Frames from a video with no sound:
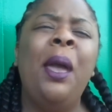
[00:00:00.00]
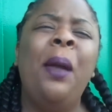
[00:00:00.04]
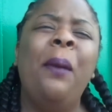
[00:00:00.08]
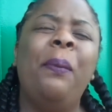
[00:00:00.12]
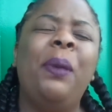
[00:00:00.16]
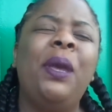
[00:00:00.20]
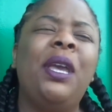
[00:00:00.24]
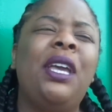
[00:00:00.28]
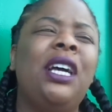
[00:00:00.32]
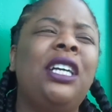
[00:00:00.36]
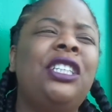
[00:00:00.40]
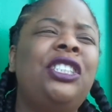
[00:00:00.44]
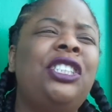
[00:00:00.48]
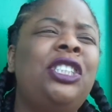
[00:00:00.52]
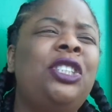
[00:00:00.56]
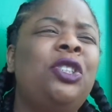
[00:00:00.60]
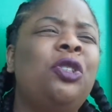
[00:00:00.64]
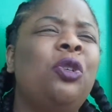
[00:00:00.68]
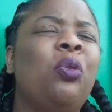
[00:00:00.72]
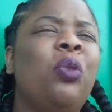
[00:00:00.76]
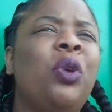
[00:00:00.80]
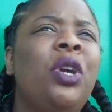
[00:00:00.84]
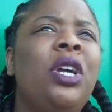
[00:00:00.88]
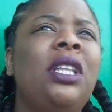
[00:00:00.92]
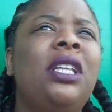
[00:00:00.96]
because she's a
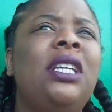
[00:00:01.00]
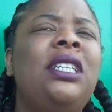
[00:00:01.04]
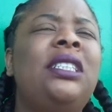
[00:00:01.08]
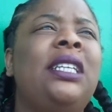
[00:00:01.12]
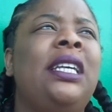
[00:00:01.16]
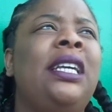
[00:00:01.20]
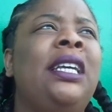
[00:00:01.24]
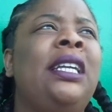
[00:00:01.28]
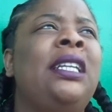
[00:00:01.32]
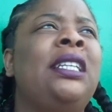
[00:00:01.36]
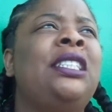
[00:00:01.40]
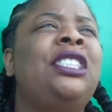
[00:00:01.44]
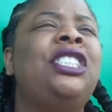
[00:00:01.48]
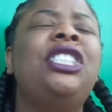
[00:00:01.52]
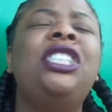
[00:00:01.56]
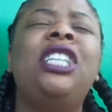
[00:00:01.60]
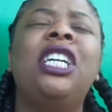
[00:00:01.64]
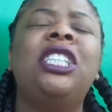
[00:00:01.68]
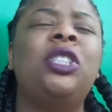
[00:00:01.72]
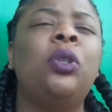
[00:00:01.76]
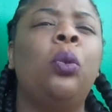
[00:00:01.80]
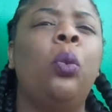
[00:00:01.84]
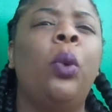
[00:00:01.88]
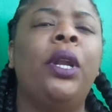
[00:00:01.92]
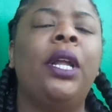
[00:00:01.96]
realist and she
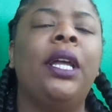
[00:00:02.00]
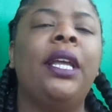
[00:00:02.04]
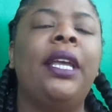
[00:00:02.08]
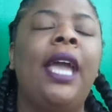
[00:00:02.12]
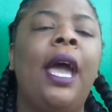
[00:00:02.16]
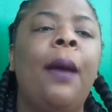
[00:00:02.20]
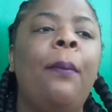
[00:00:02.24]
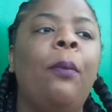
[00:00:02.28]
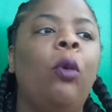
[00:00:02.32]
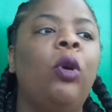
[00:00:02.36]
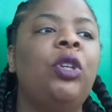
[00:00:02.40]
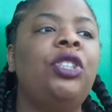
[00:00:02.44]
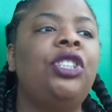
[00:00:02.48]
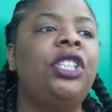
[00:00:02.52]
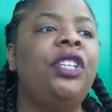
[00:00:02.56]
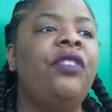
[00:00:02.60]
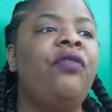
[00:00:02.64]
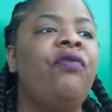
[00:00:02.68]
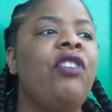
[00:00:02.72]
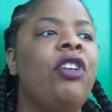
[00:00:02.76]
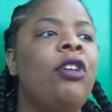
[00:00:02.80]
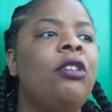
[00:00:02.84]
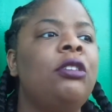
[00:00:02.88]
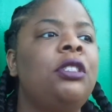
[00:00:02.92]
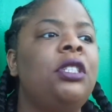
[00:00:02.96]
doesn't want to gamble. She
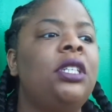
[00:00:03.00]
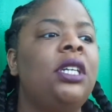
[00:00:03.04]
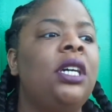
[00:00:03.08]
fears